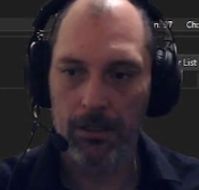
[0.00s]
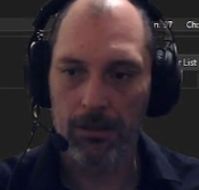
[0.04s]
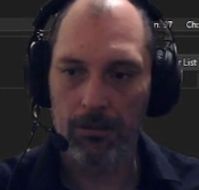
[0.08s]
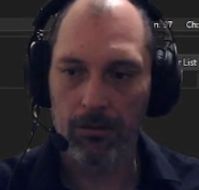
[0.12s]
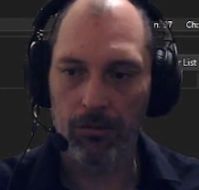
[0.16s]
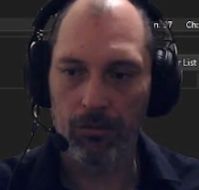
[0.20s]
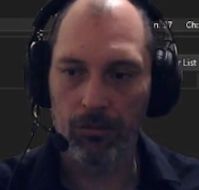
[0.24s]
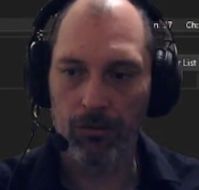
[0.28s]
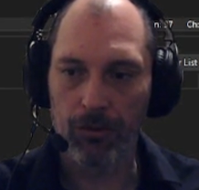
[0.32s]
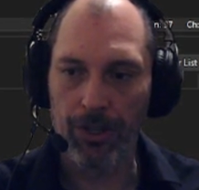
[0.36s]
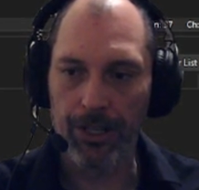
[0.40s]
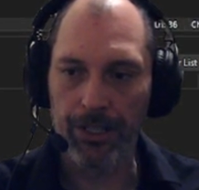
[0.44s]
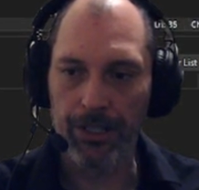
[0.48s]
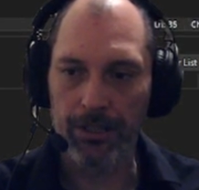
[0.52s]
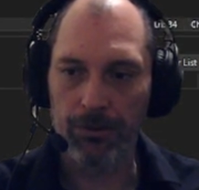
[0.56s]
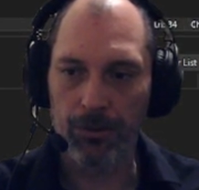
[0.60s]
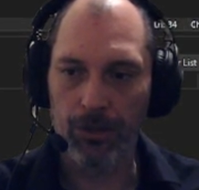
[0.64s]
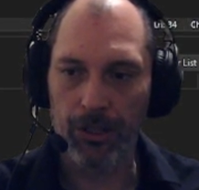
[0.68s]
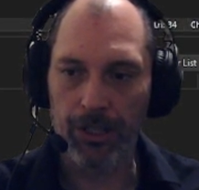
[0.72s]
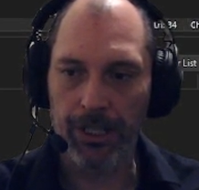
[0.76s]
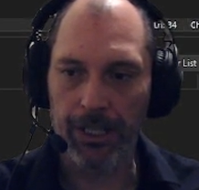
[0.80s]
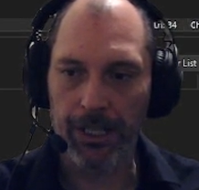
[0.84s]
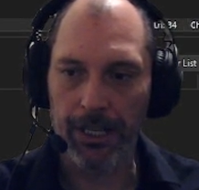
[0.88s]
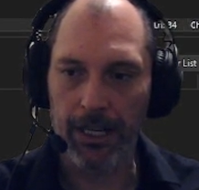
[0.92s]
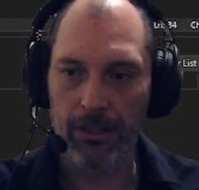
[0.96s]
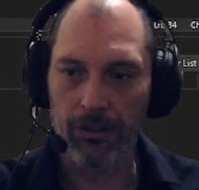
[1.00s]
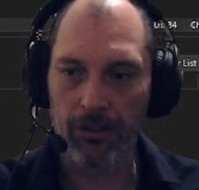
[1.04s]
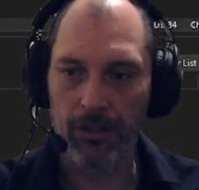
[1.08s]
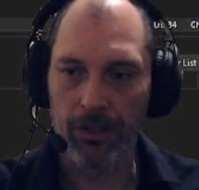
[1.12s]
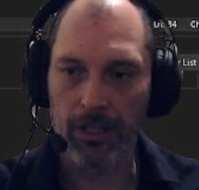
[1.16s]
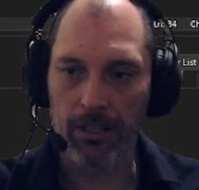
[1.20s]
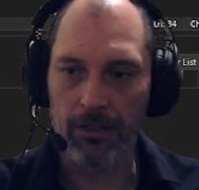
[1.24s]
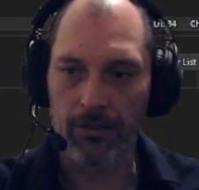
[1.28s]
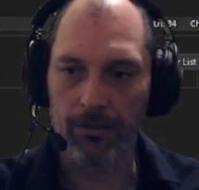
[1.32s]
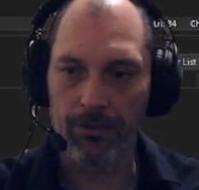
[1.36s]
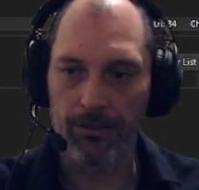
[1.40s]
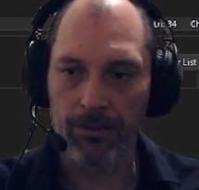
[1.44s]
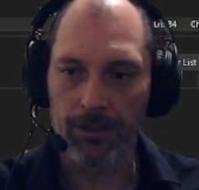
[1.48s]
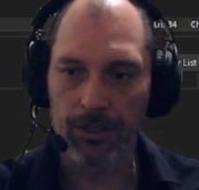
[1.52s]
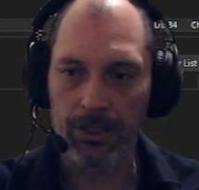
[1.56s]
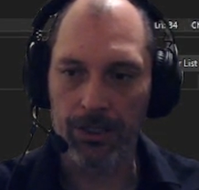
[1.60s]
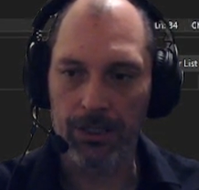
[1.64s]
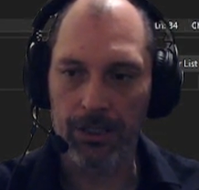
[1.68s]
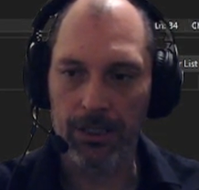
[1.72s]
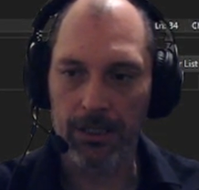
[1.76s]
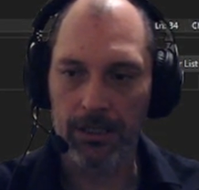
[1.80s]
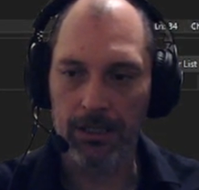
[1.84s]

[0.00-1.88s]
This we're going to get rid of just